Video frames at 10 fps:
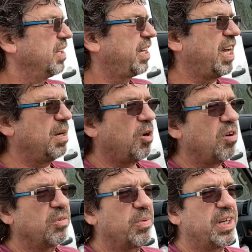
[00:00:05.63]
Came
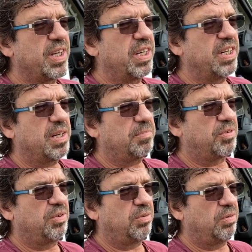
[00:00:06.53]
all the way up
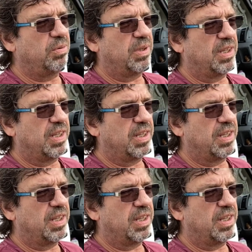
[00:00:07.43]
to,